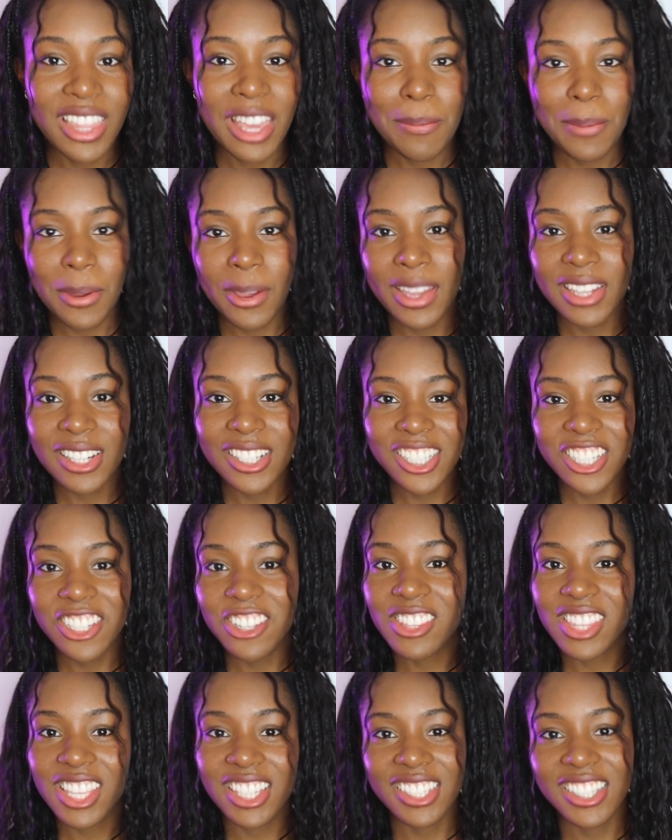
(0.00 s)
they put
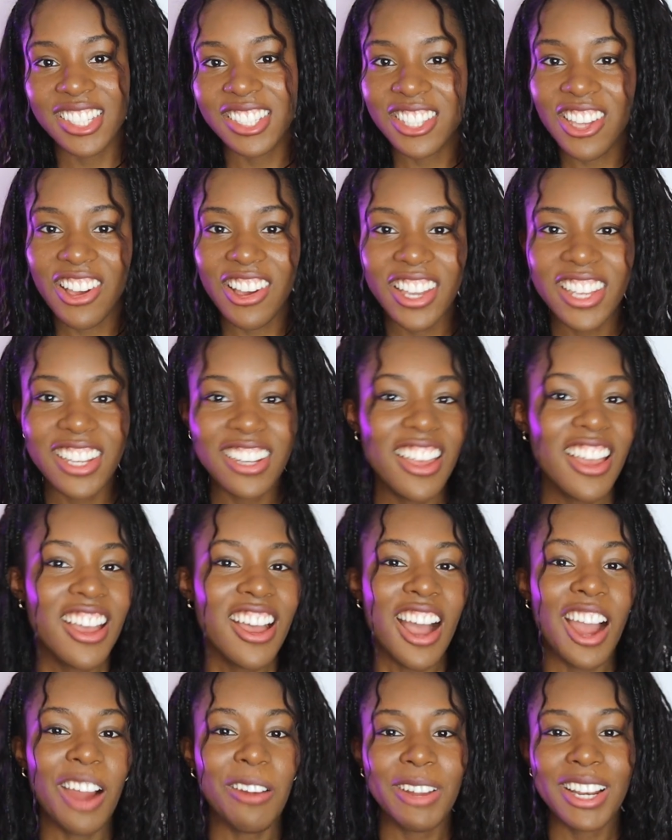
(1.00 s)
into this design.
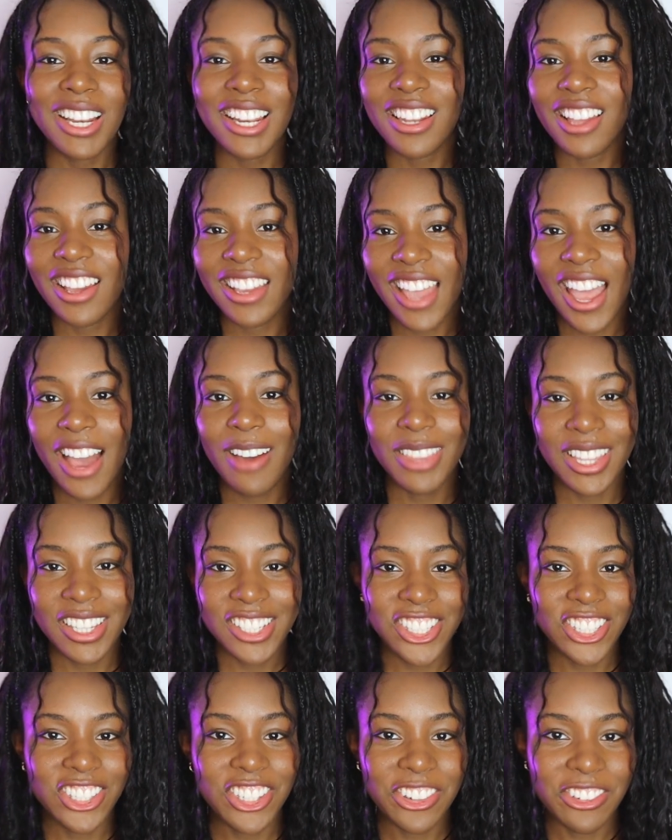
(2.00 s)
I really like how they
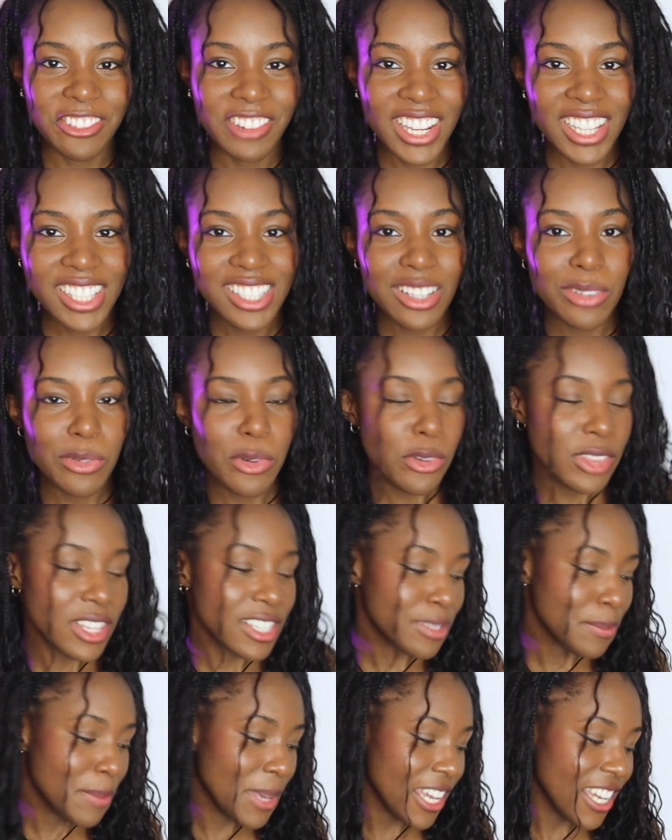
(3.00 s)
took a risk for
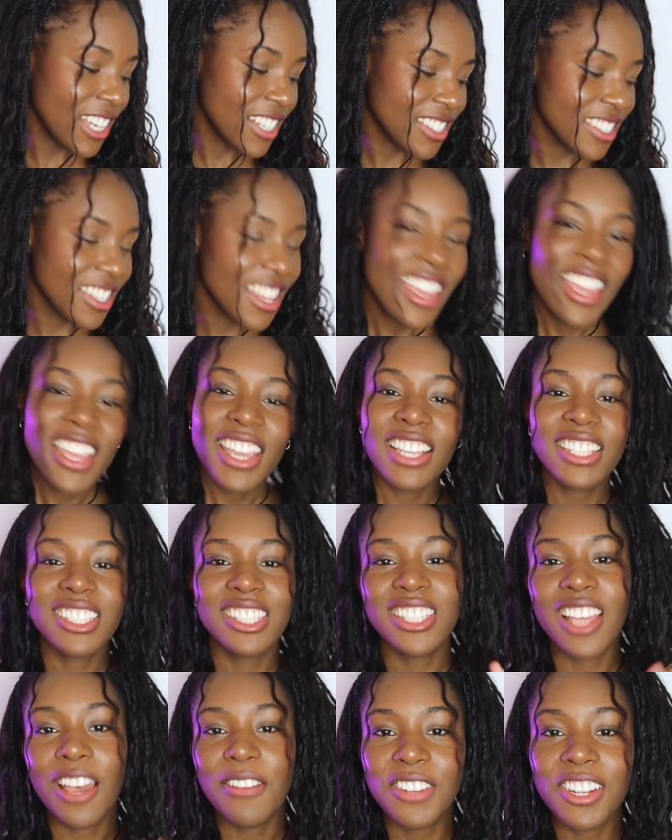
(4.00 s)
this piece. It's
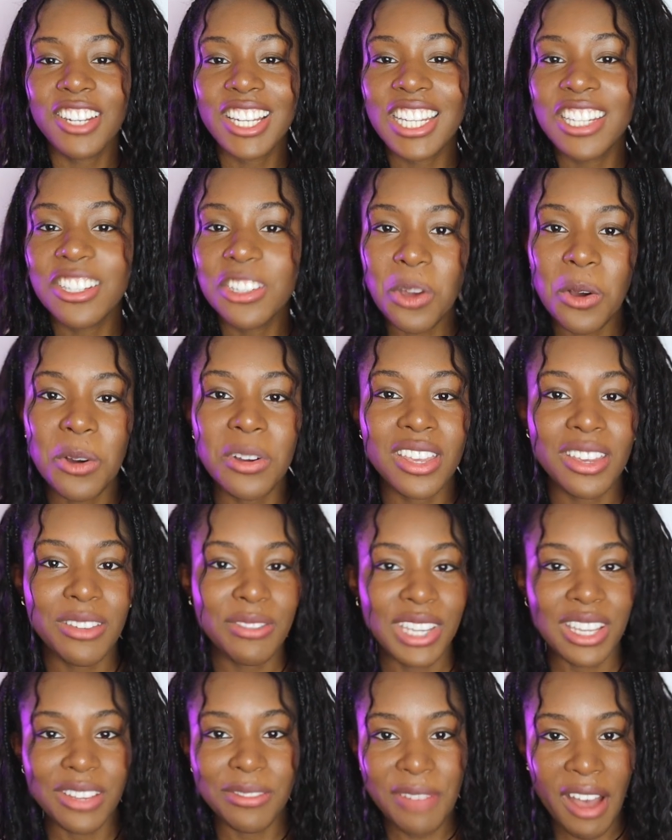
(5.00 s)
definitely not
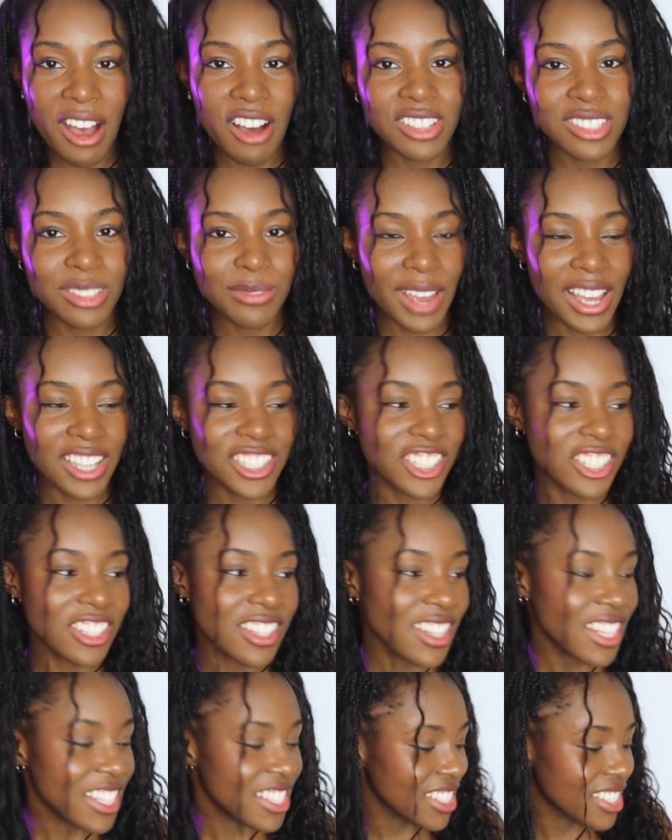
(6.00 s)
giving fast
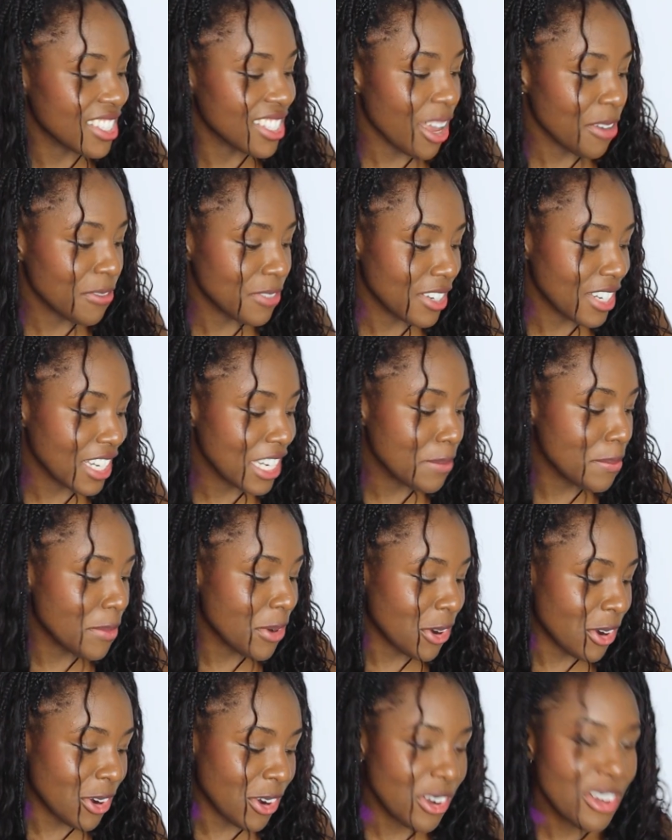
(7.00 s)
fashion. This is definitely
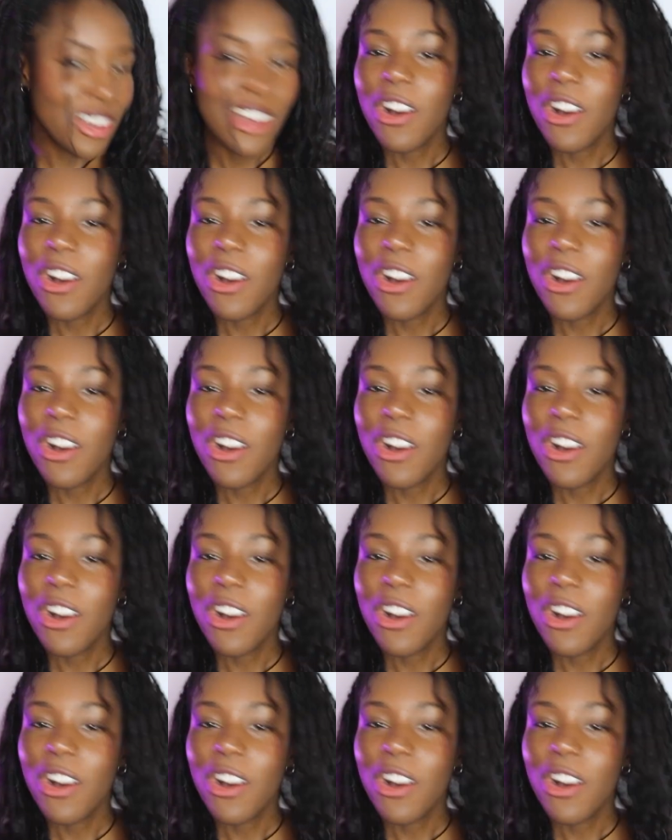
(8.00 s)
more